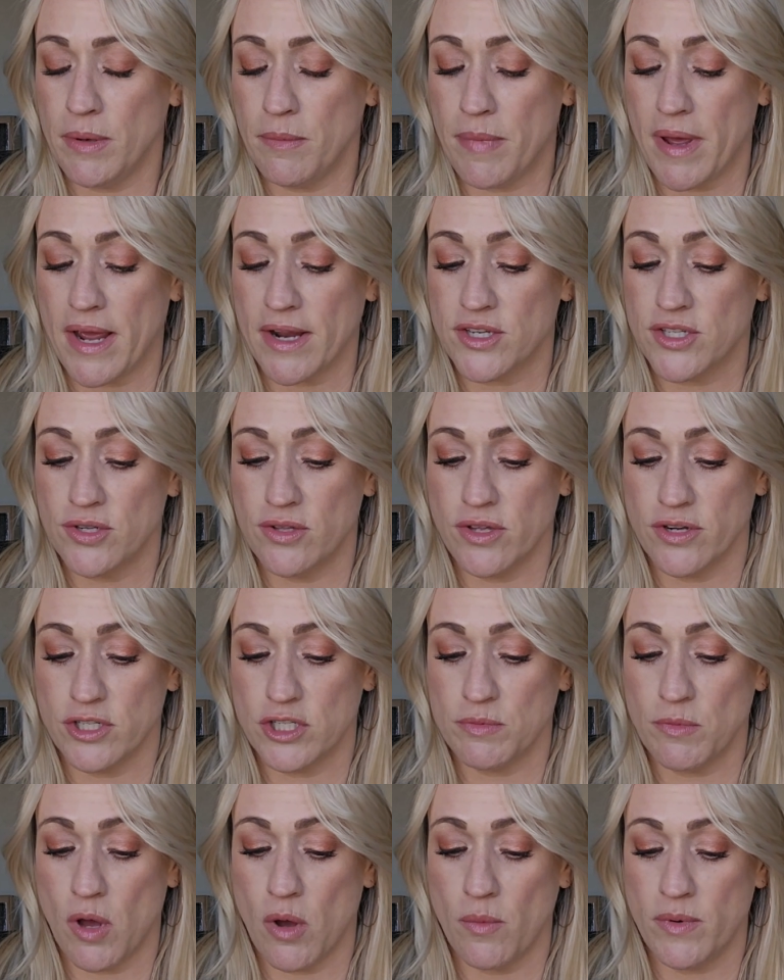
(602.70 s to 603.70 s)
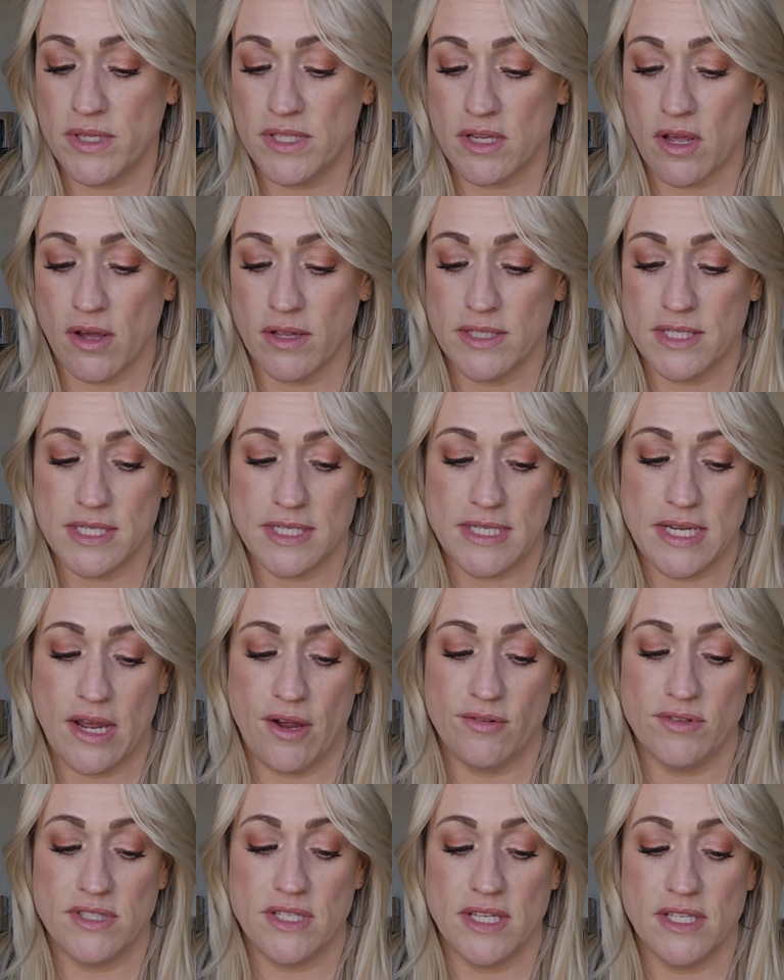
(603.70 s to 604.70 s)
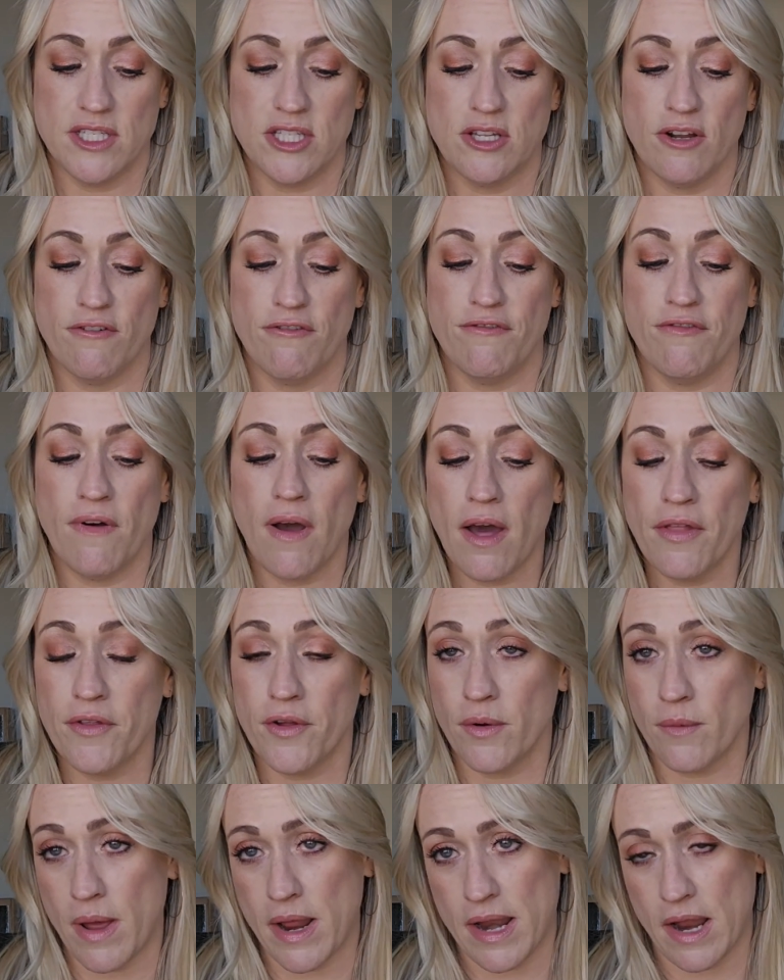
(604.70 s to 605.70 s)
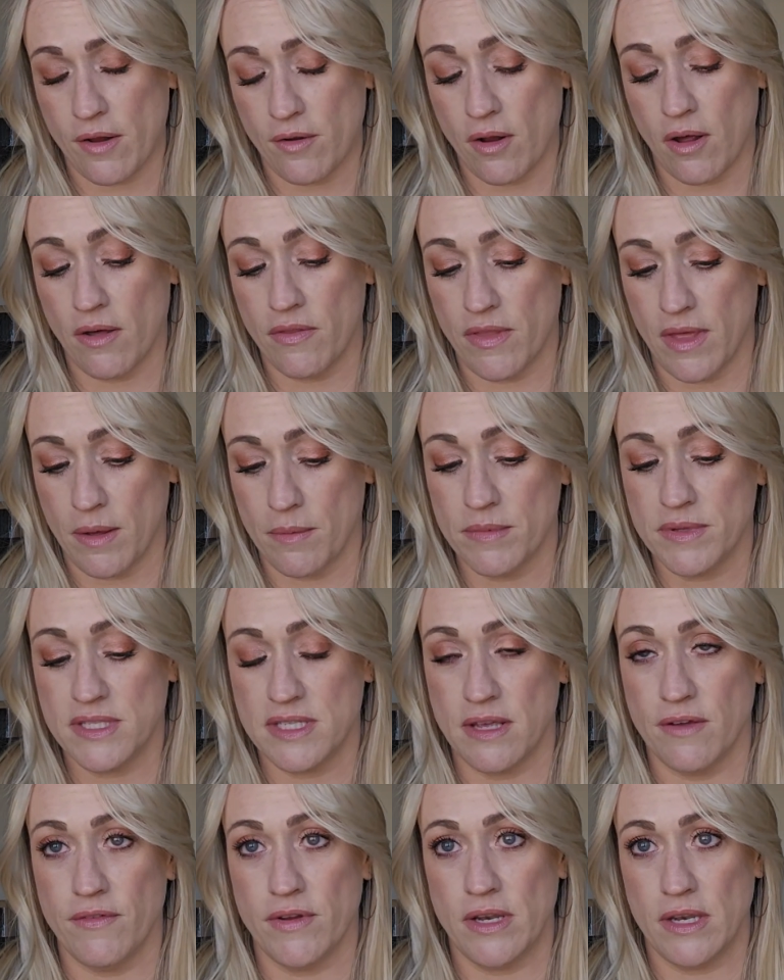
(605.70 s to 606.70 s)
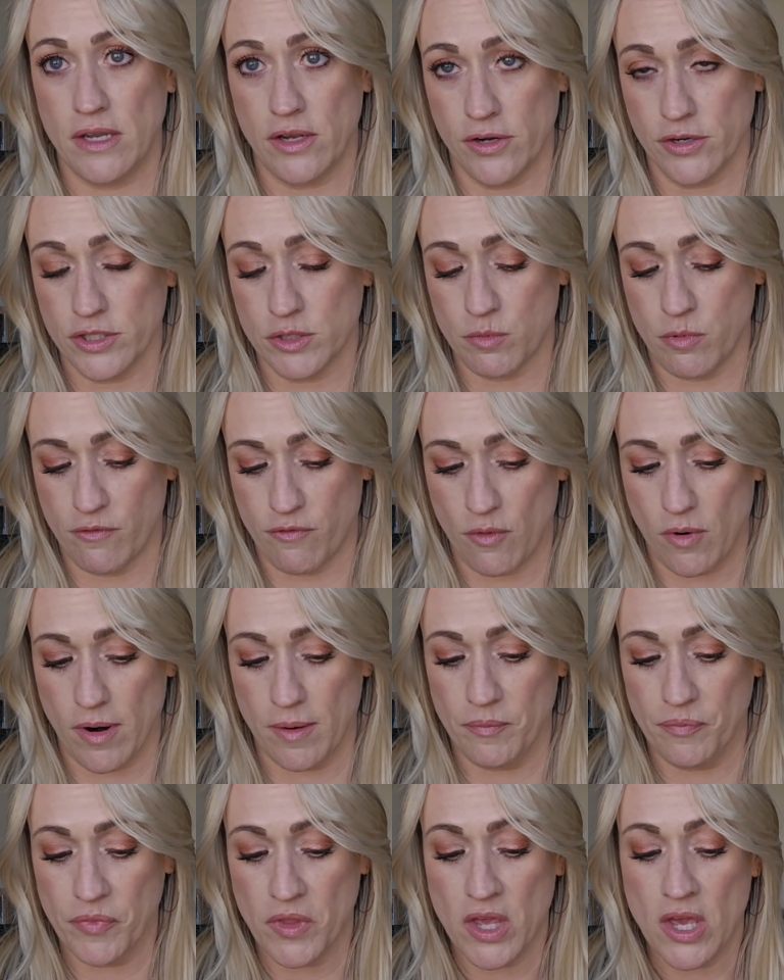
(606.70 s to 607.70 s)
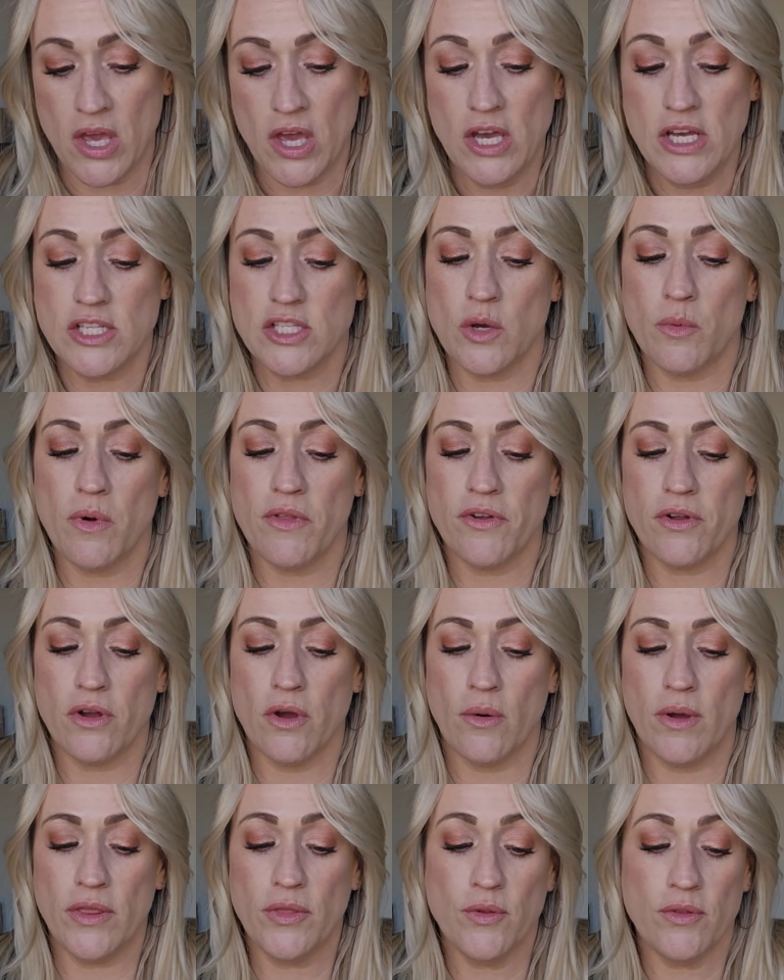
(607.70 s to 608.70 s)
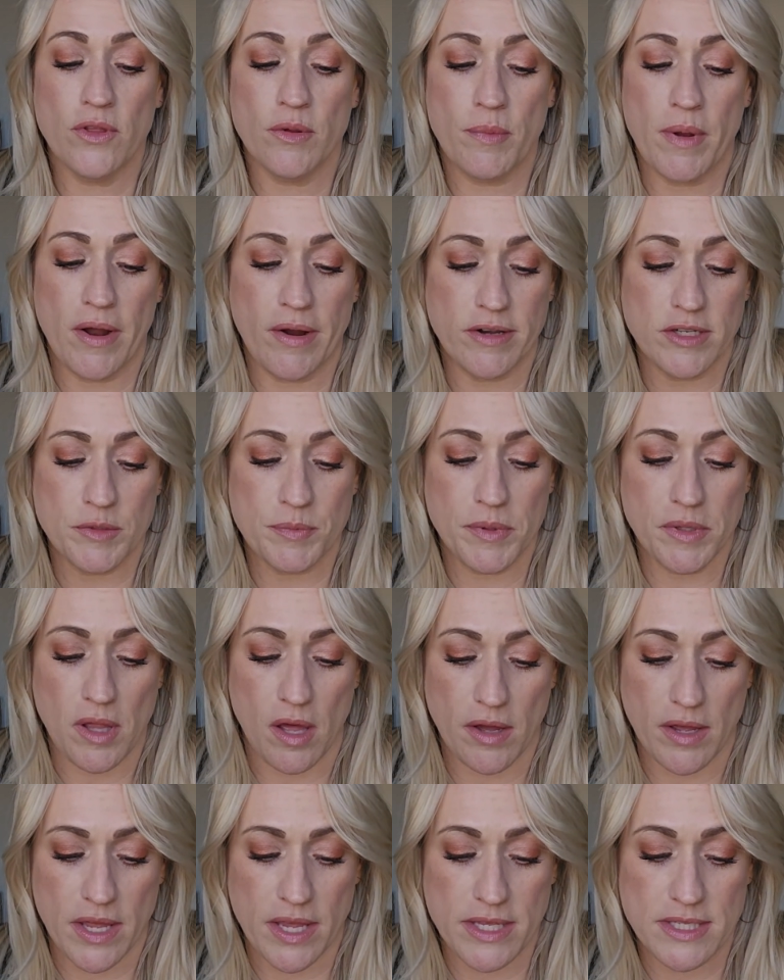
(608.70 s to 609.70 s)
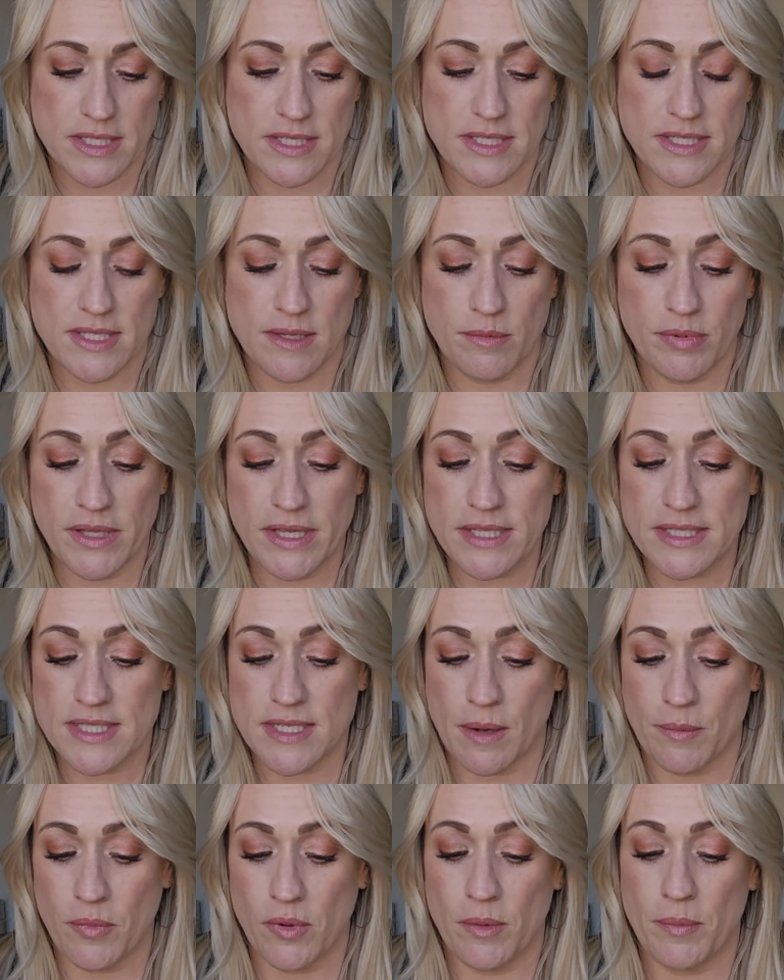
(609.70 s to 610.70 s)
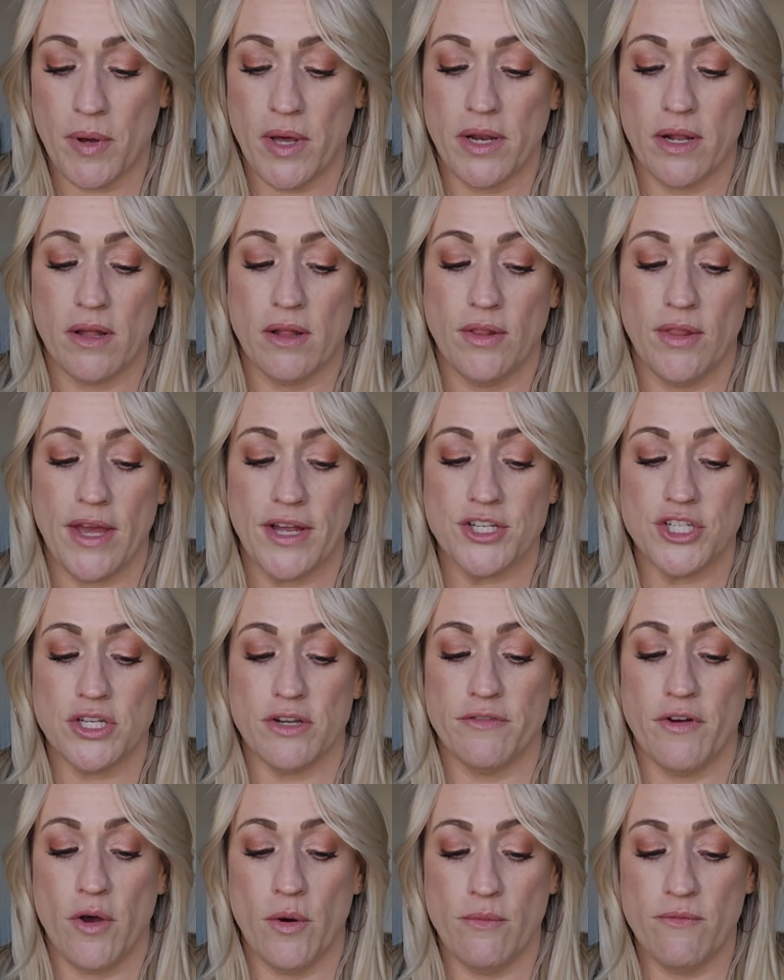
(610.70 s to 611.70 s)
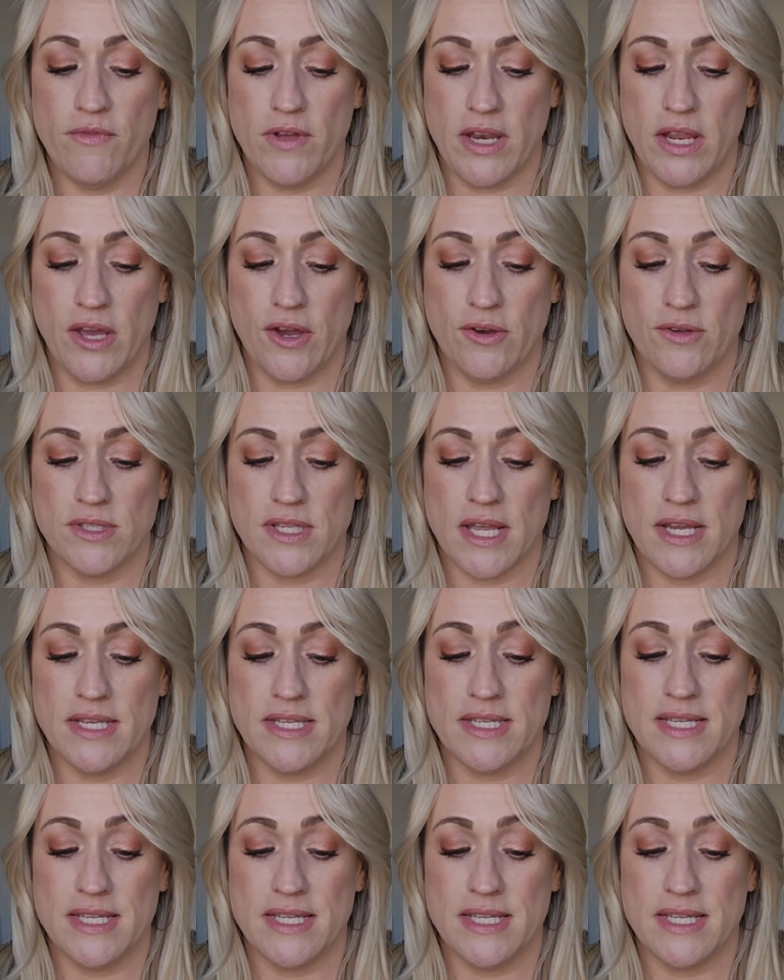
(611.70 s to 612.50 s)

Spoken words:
back to their small Wisconsin town since their father ran out on them 7 years before. So while they're going through their parents' belongings, the siblings stumble upon a collection of home videos and